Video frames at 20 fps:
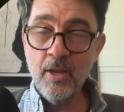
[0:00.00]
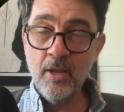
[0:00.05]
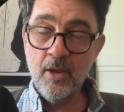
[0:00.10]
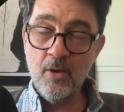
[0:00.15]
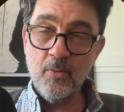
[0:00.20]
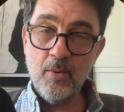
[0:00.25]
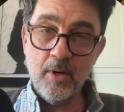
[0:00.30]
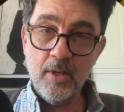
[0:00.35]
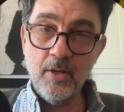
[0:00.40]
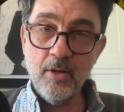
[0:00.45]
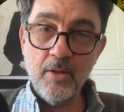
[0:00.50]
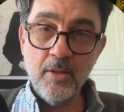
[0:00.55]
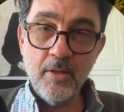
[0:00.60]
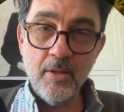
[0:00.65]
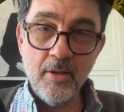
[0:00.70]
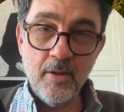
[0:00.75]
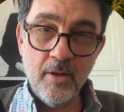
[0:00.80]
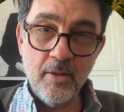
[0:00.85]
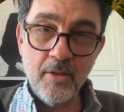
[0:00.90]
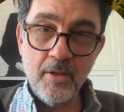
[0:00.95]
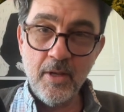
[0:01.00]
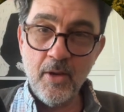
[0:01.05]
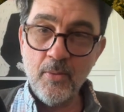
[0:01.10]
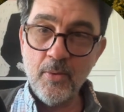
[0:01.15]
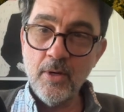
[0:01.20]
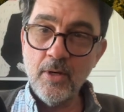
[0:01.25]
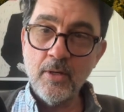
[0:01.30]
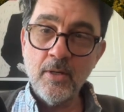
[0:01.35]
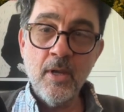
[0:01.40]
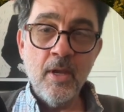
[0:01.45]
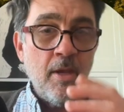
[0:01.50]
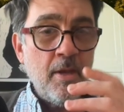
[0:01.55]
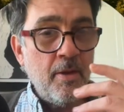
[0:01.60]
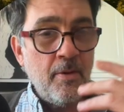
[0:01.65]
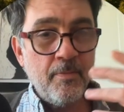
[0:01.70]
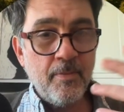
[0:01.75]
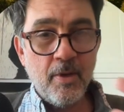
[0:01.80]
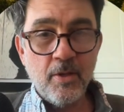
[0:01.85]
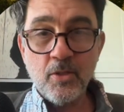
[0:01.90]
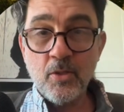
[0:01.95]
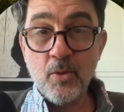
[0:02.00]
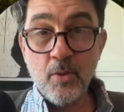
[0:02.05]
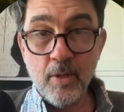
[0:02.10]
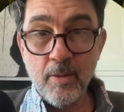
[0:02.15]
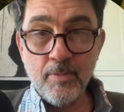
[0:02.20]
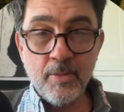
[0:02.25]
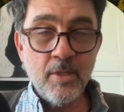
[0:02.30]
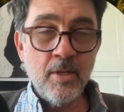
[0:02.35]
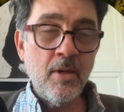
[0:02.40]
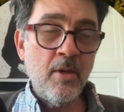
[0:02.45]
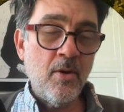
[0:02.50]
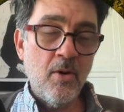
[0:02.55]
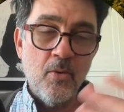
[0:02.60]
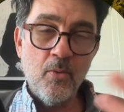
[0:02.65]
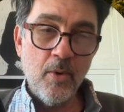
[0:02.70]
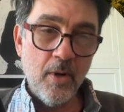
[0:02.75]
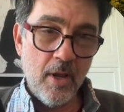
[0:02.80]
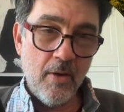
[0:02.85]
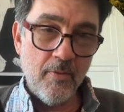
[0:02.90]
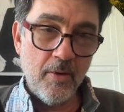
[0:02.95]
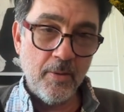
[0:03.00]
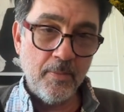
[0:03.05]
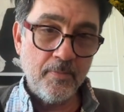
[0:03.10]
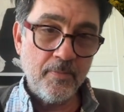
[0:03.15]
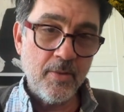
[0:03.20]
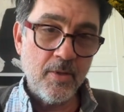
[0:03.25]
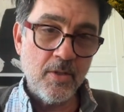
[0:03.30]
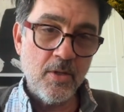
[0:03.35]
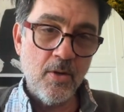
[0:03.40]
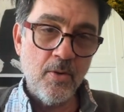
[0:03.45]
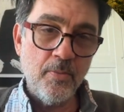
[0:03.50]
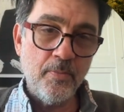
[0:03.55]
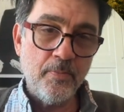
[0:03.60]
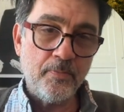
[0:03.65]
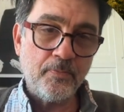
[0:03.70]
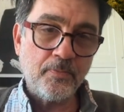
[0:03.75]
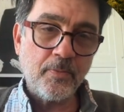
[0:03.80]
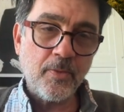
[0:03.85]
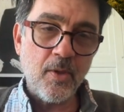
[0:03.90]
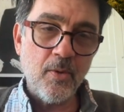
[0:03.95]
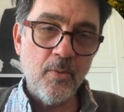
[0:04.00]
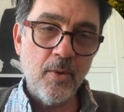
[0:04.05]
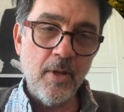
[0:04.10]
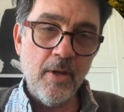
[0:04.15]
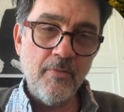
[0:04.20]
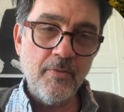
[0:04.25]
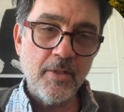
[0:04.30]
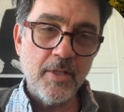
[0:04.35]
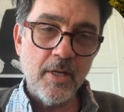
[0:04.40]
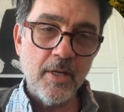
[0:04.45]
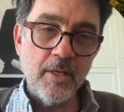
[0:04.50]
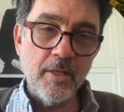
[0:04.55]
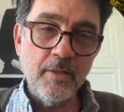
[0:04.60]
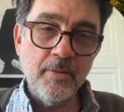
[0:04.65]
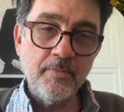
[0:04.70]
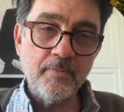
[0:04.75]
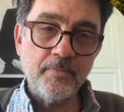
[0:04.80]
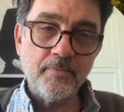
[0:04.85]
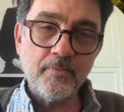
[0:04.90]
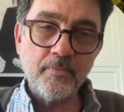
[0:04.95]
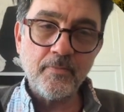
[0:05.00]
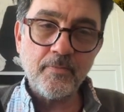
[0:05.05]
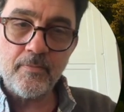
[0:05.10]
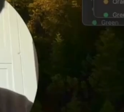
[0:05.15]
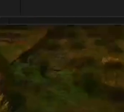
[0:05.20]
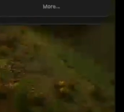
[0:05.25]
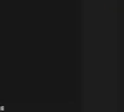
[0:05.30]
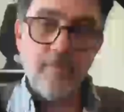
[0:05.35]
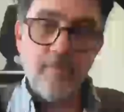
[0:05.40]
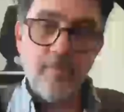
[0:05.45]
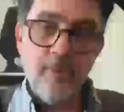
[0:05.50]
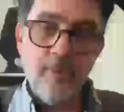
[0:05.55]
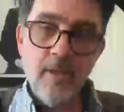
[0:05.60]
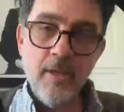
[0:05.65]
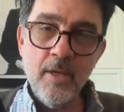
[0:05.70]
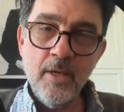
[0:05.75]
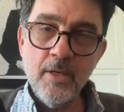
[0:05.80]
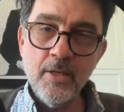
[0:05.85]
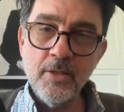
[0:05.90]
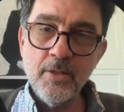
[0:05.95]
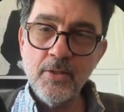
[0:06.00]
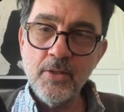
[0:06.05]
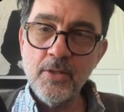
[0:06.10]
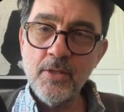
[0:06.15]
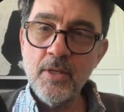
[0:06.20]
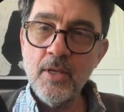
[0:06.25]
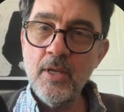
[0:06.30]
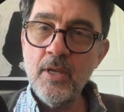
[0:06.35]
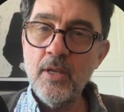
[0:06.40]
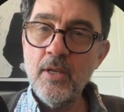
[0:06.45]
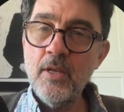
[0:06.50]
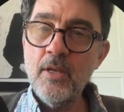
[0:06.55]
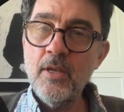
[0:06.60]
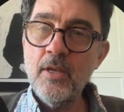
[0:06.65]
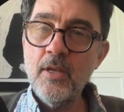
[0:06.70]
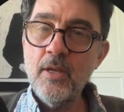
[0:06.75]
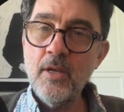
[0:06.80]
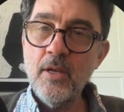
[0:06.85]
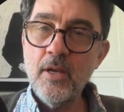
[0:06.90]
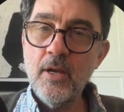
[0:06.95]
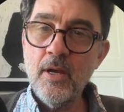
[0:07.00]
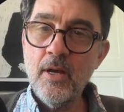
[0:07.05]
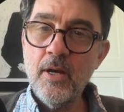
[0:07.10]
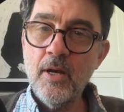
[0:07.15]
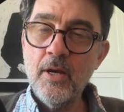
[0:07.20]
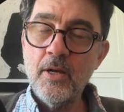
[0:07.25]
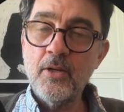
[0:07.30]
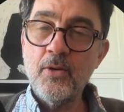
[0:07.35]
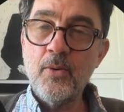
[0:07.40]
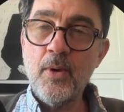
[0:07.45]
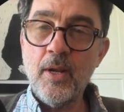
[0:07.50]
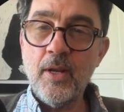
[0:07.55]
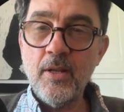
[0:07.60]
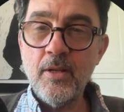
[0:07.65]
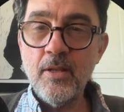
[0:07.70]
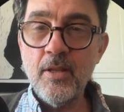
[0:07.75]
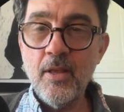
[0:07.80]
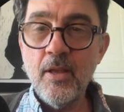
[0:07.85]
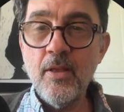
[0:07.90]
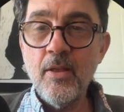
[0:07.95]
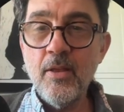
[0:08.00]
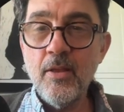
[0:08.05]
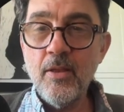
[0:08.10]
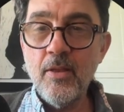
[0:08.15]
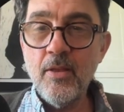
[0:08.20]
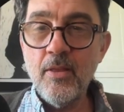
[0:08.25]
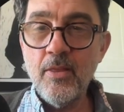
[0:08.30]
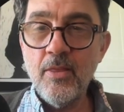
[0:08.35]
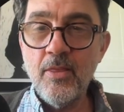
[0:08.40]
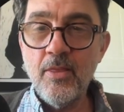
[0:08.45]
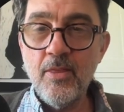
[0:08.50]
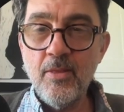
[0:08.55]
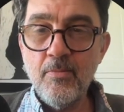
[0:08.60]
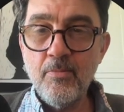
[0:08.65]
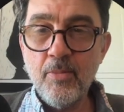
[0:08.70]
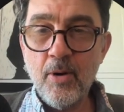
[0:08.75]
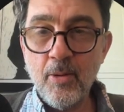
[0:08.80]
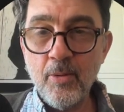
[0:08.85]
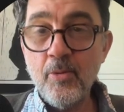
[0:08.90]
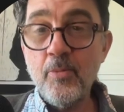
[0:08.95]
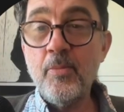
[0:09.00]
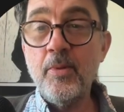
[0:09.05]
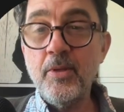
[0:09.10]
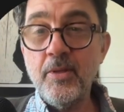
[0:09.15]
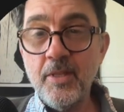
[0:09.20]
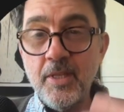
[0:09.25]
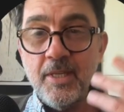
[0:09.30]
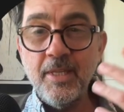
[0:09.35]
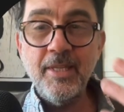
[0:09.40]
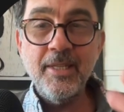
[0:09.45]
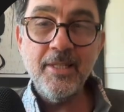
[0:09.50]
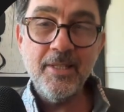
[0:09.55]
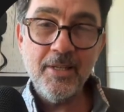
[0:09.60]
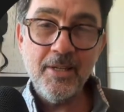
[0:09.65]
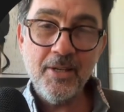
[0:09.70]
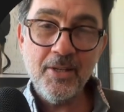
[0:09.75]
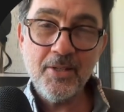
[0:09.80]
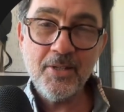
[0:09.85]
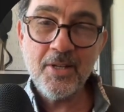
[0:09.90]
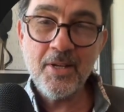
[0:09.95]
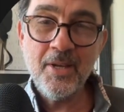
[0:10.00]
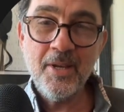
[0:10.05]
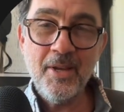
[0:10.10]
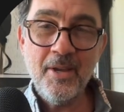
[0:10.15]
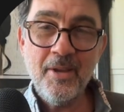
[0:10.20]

running on the network, a script or whatever. So what I've done is created probably the easiest